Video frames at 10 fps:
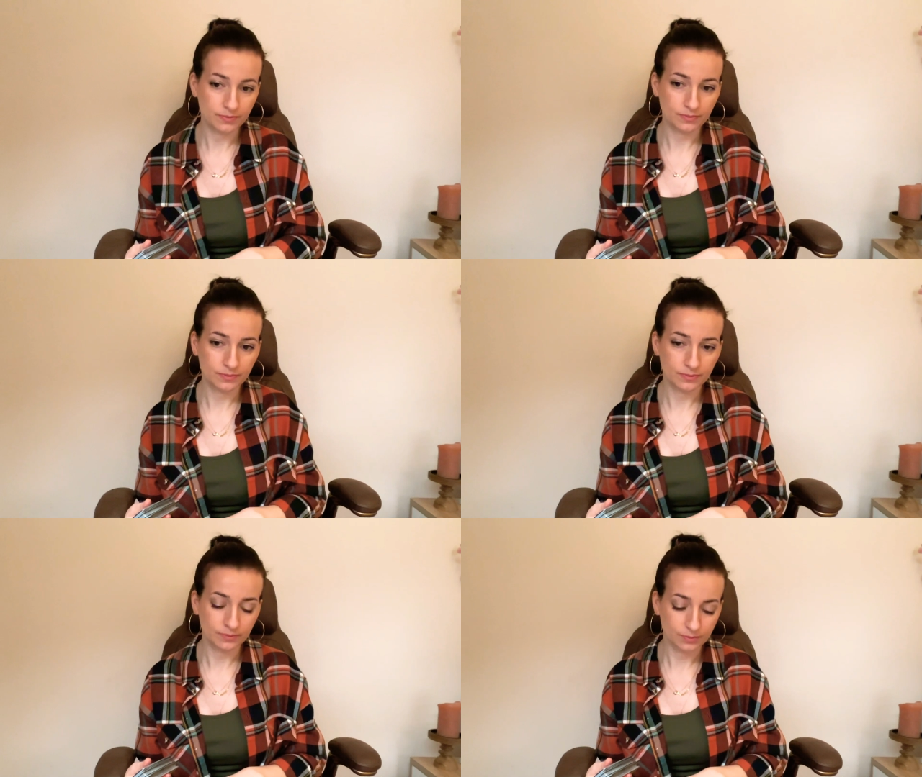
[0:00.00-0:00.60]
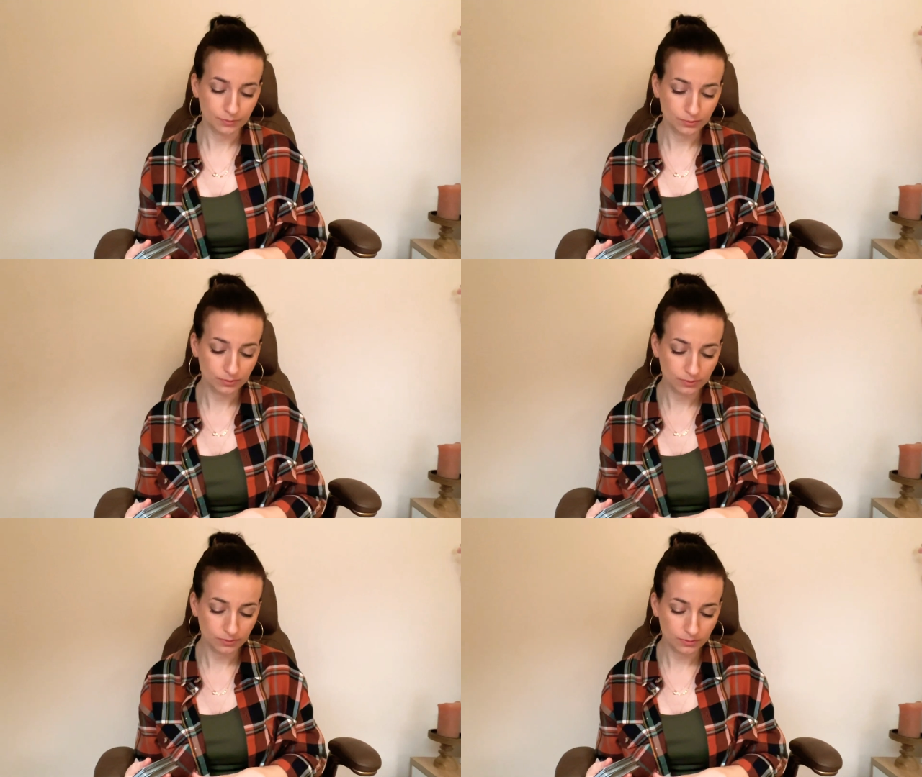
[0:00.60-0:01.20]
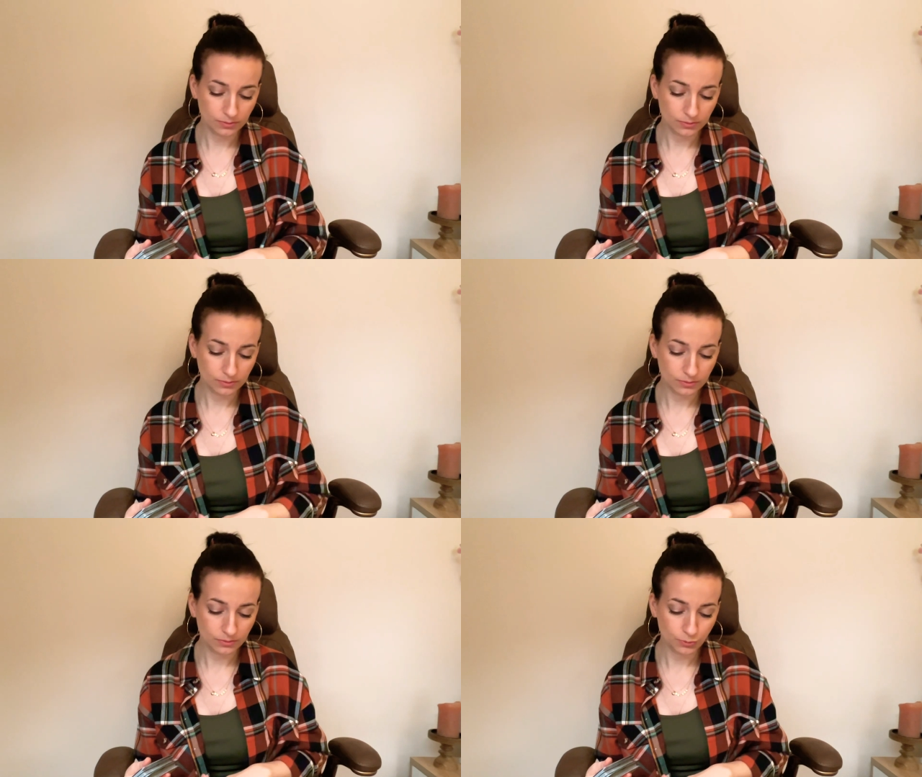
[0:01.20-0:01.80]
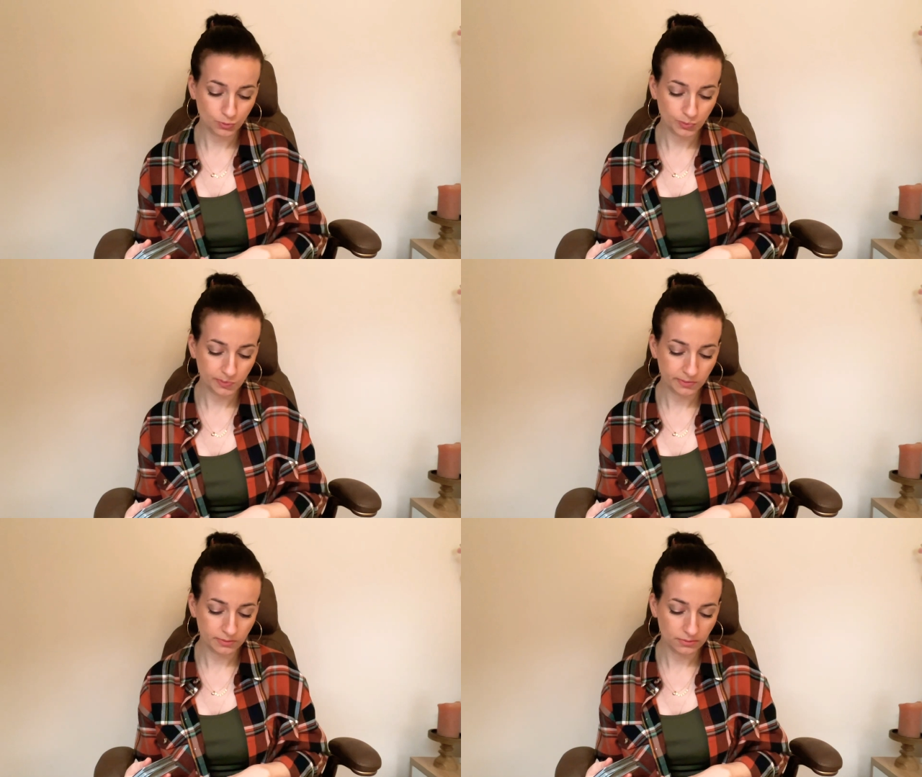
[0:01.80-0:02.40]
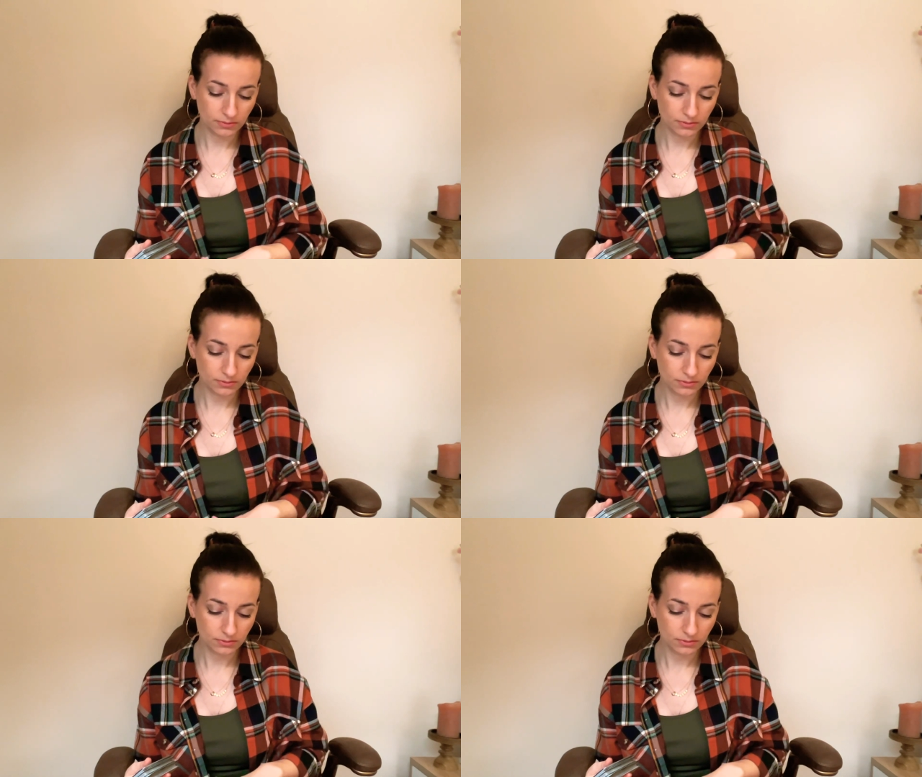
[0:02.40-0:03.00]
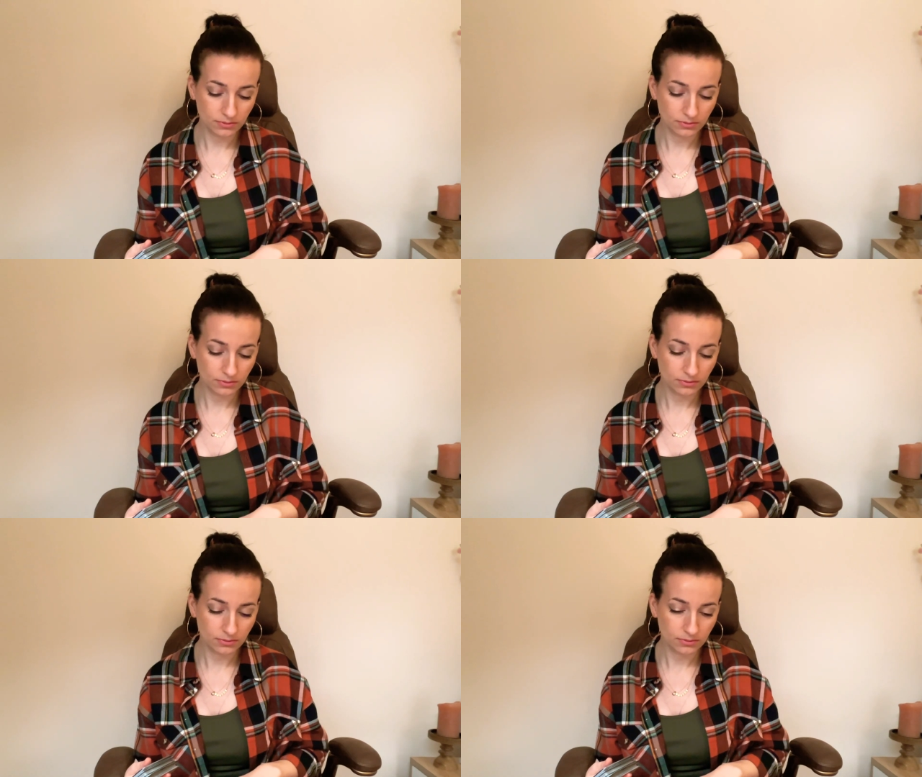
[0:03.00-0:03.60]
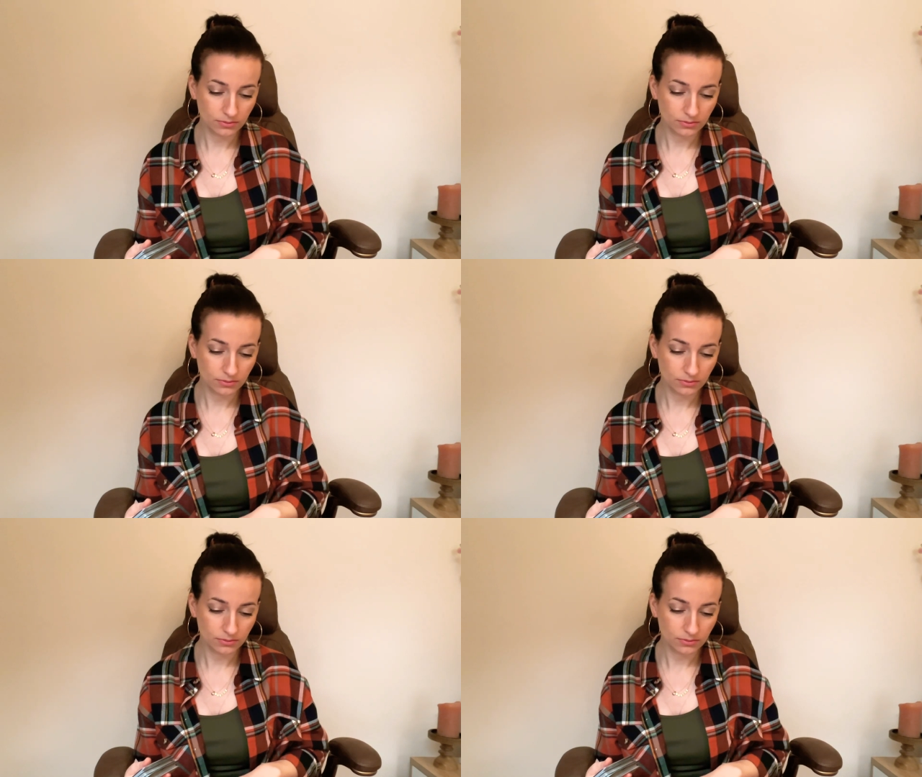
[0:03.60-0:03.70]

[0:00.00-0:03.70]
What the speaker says: Nothing is said.